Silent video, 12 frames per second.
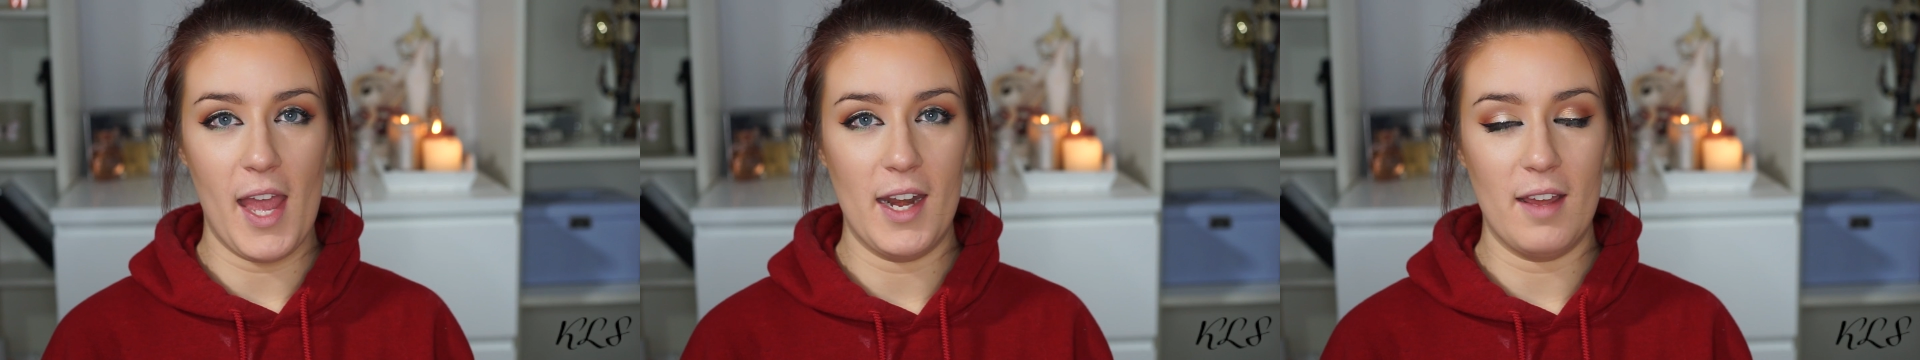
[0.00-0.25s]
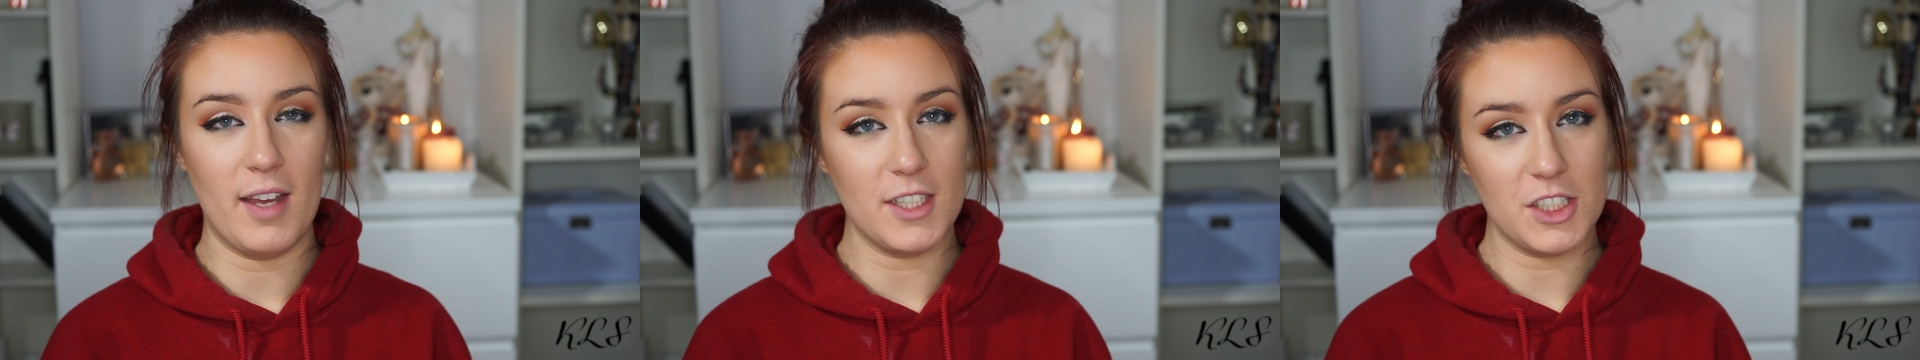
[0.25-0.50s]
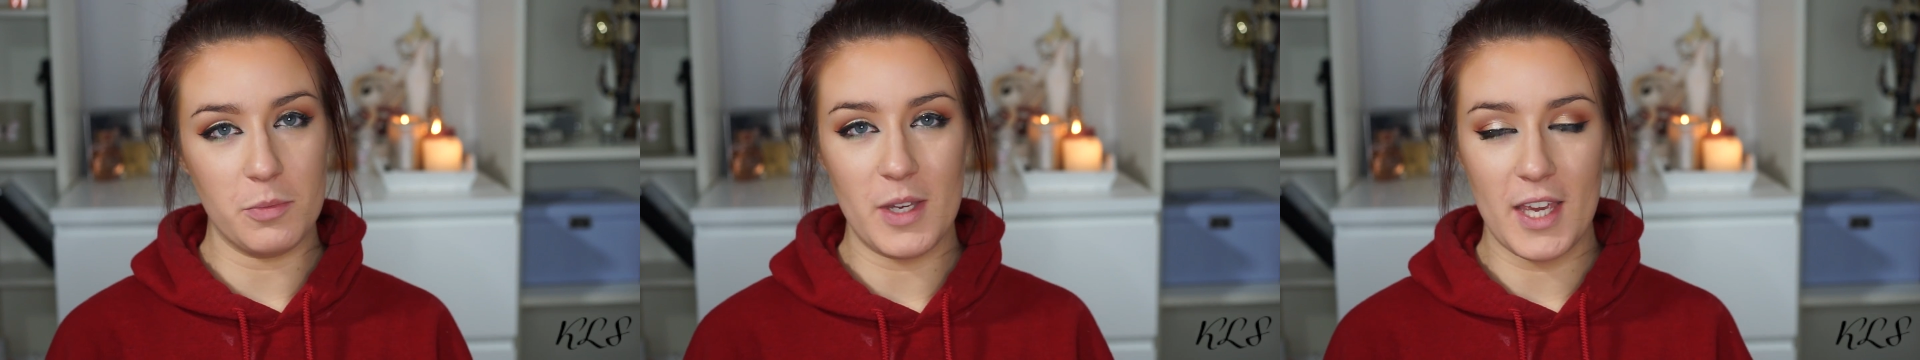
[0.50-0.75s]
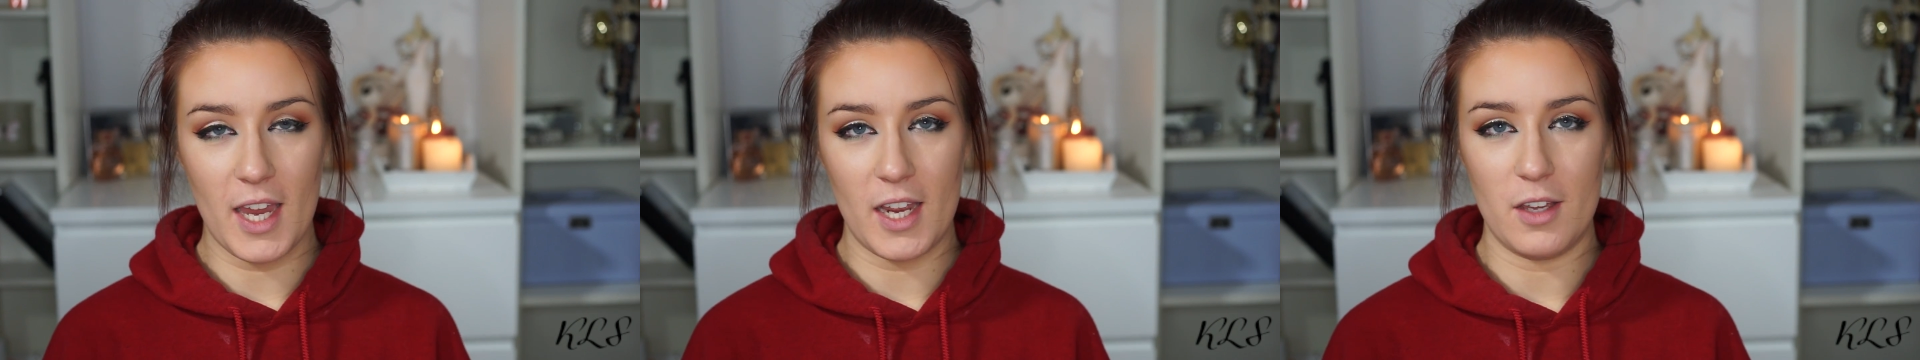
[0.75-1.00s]
and I've actually
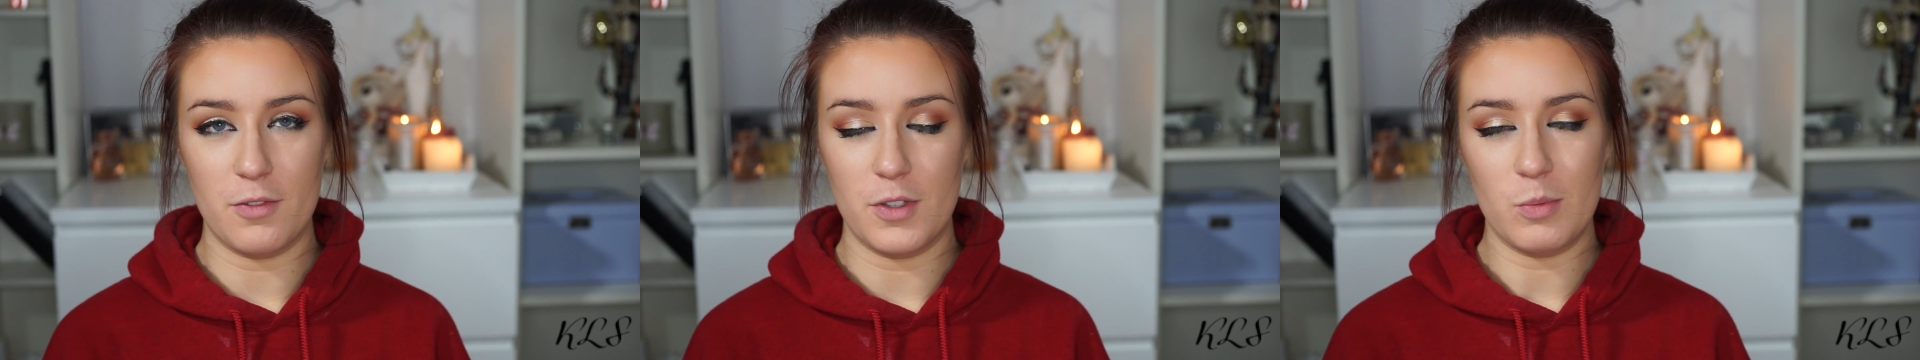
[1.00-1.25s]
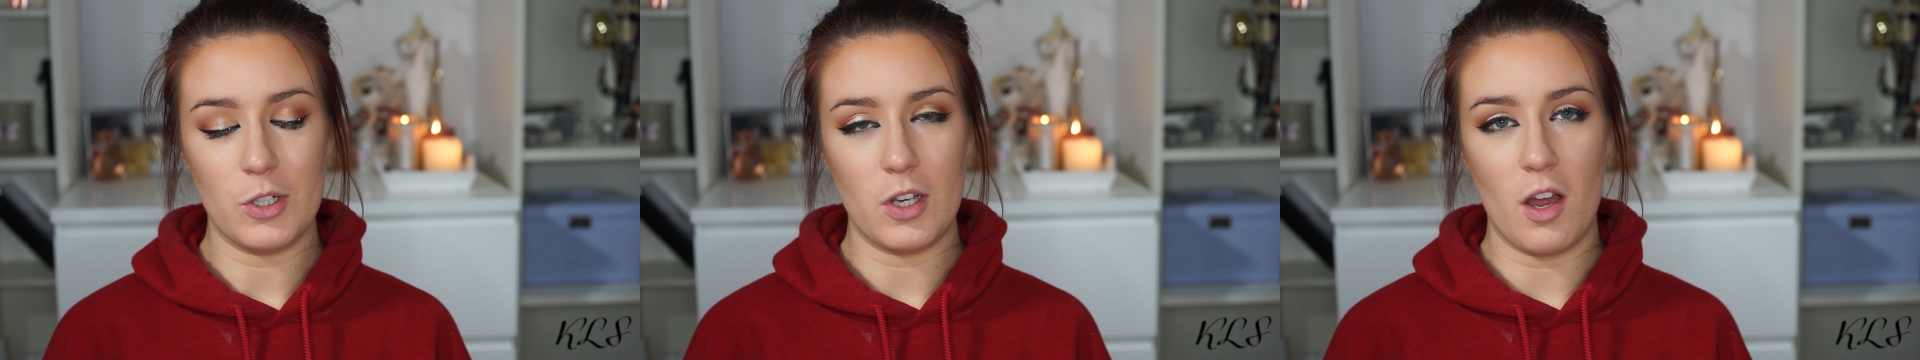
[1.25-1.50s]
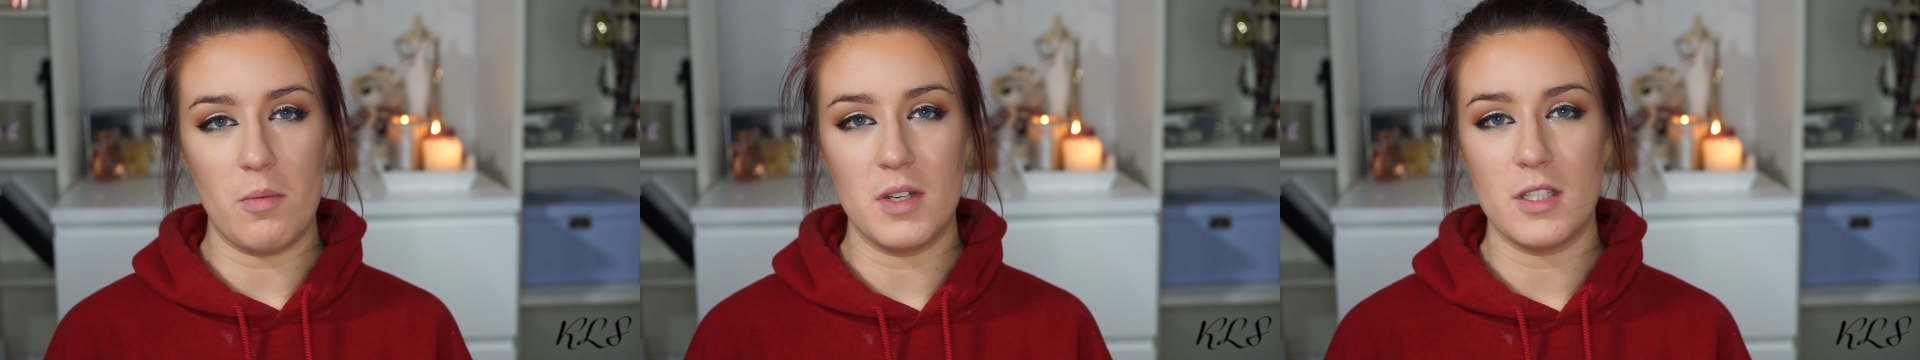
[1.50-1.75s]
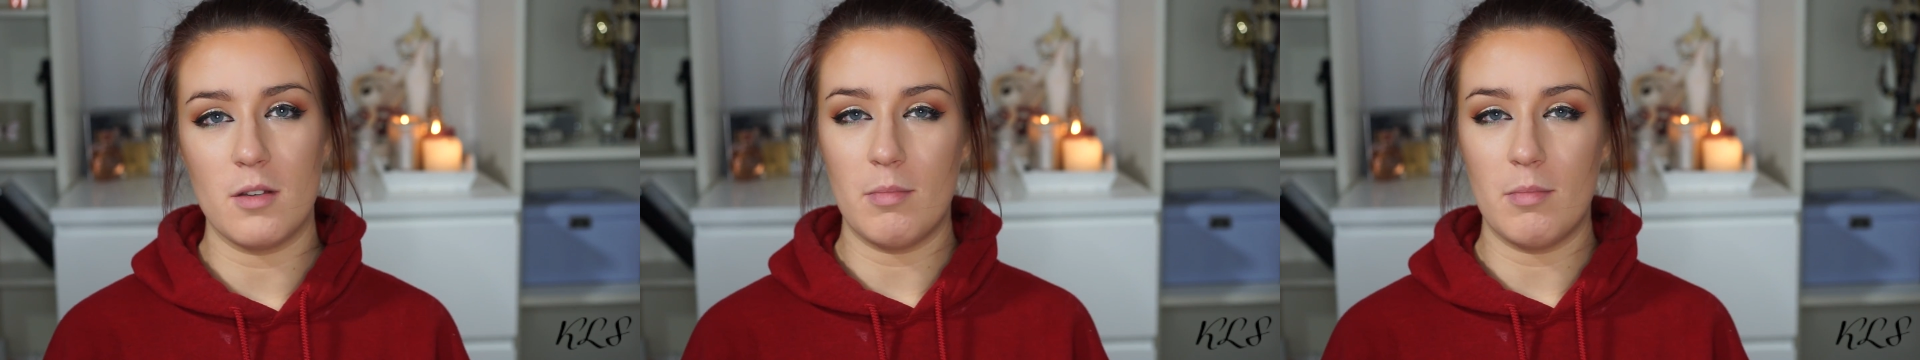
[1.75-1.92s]
been getting a few more comments